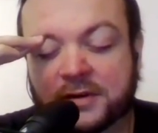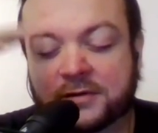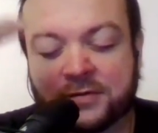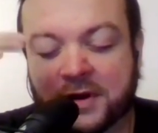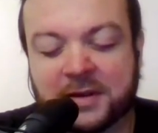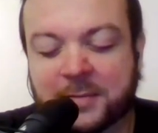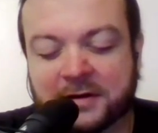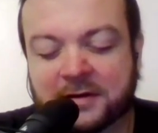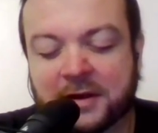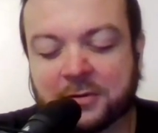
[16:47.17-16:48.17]
he's trying to get
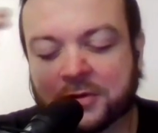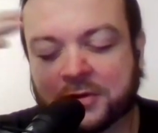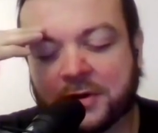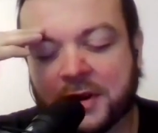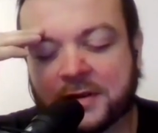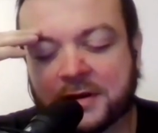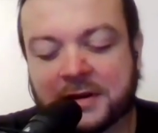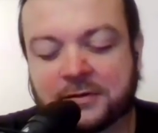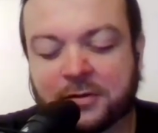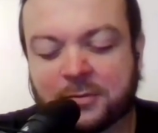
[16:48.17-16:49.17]
back together with her, and then
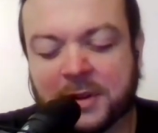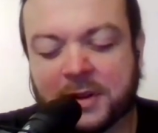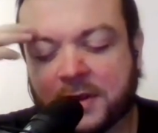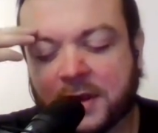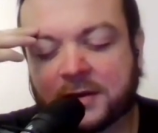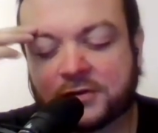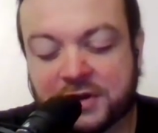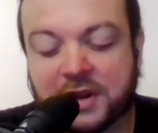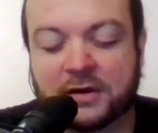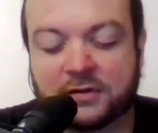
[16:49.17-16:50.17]
he told me that
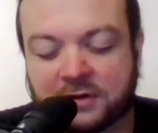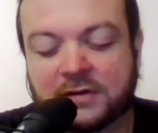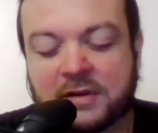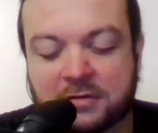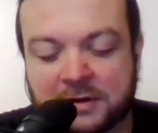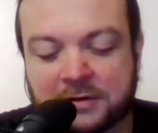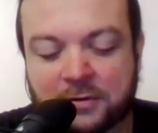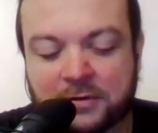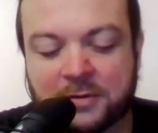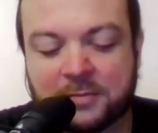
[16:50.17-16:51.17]
she actually secretly
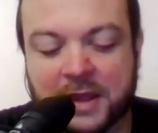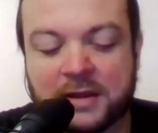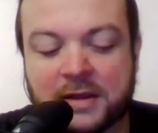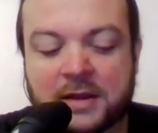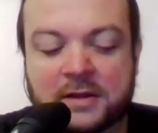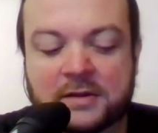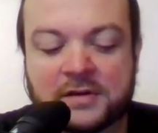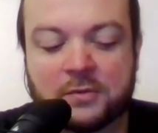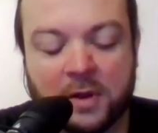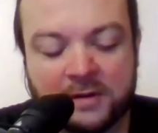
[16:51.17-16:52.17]
told him that
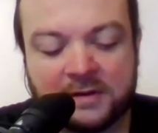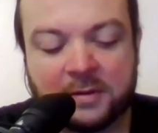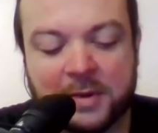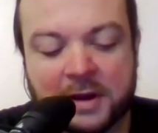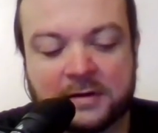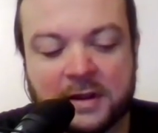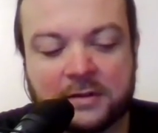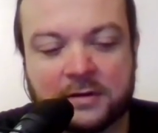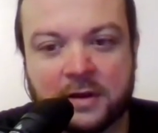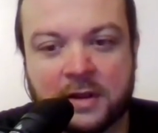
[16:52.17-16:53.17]
she wants to get back
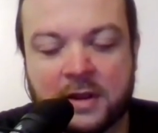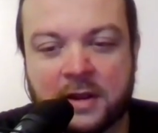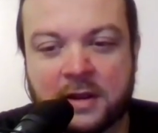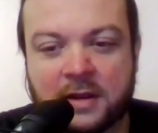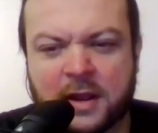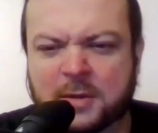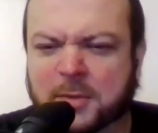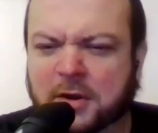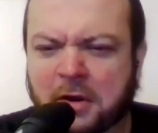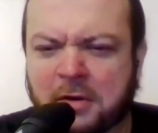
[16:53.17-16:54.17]
together, and
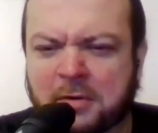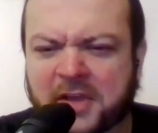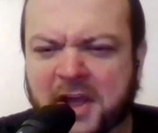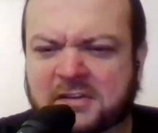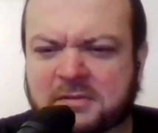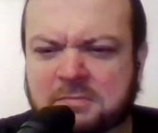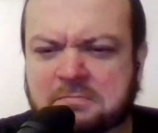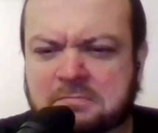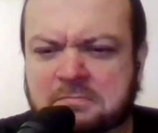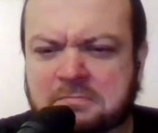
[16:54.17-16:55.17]
I'm like, oh, that's
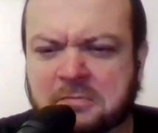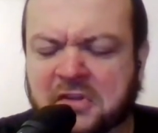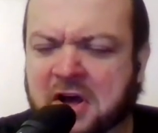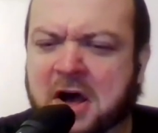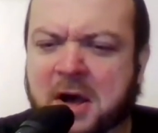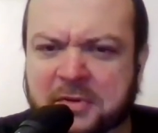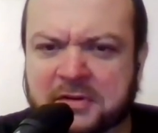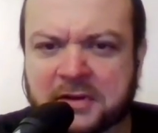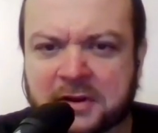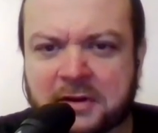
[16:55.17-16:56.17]
the
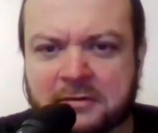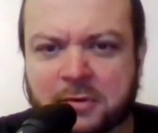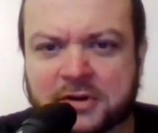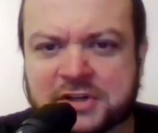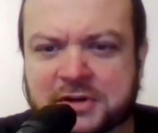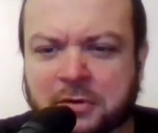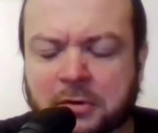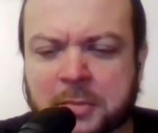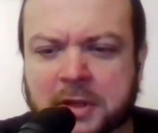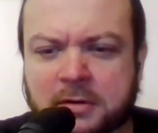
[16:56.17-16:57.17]
opposite of what she
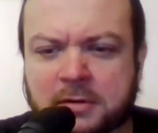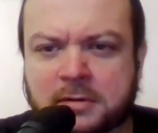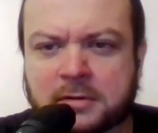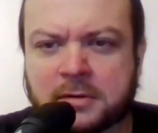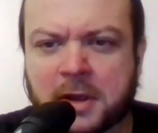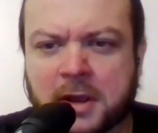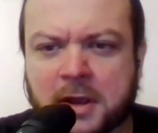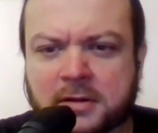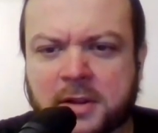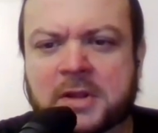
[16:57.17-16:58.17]
told me.
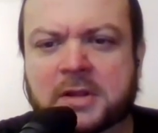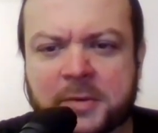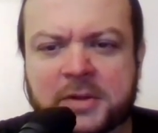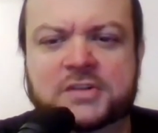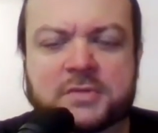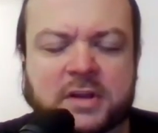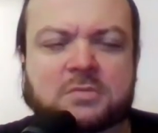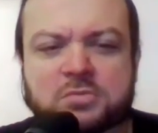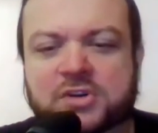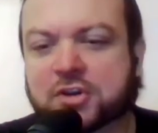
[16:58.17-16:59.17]
Let me just like
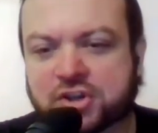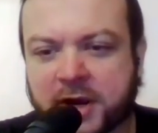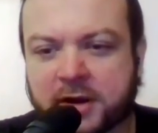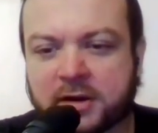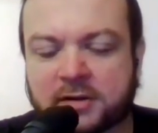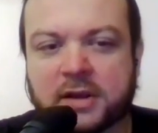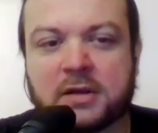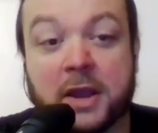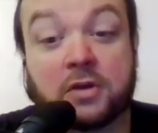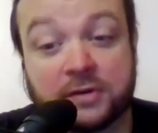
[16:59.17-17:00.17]
double check.
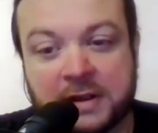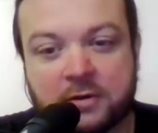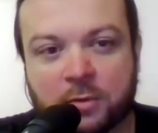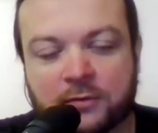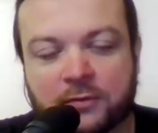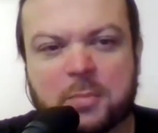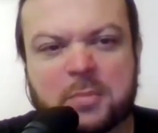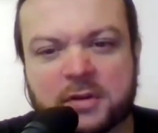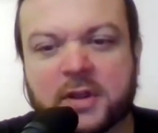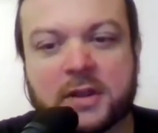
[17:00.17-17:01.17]
Like I could take your word for it,
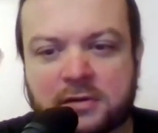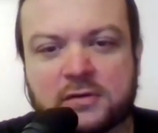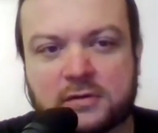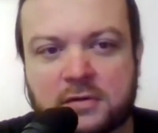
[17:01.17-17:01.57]
but like,